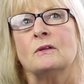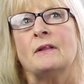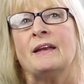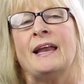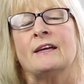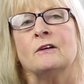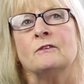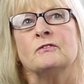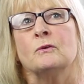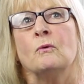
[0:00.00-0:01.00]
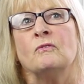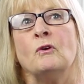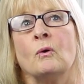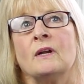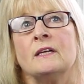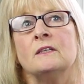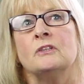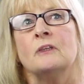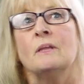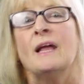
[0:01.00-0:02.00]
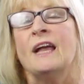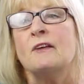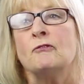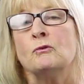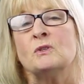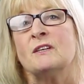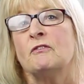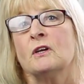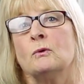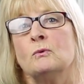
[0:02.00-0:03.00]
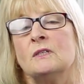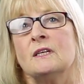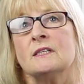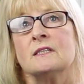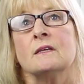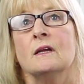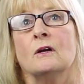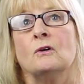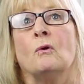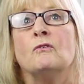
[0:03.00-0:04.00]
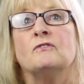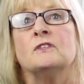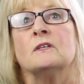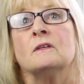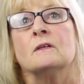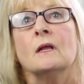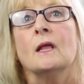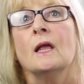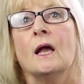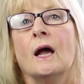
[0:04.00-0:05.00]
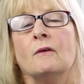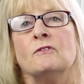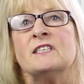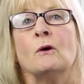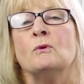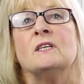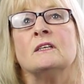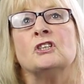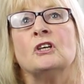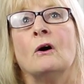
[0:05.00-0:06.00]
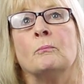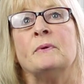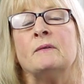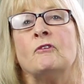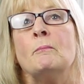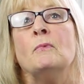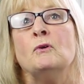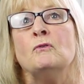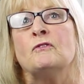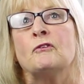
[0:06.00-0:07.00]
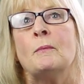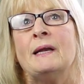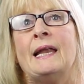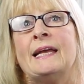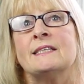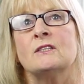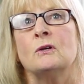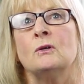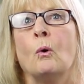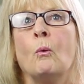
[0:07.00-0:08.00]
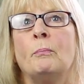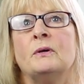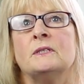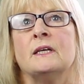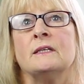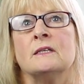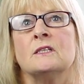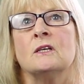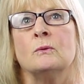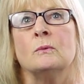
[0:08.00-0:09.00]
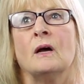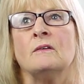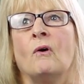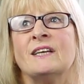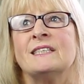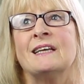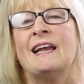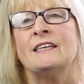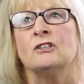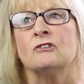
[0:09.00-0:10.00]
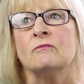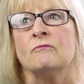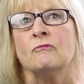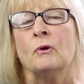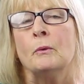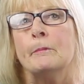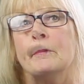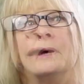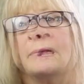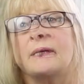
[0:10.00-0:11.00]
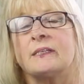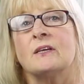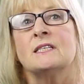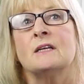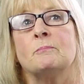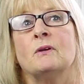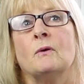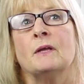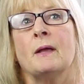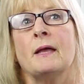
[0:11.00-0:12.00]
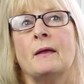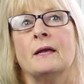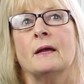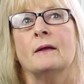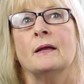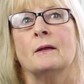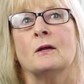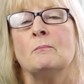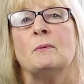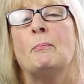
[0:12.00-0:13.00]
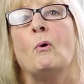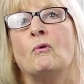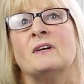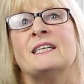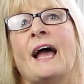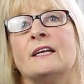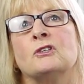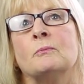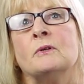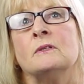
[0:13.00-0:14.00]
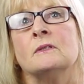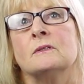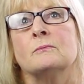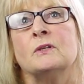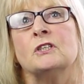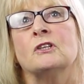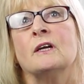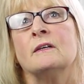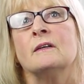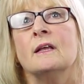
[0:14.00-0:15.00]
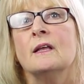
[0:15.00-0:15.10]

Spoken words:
lack of sort of knowledge. Behavioural difficulties can often result in a child being removed from a lesson or put into an isolation room. And as I said before, it can be poor attachments, which can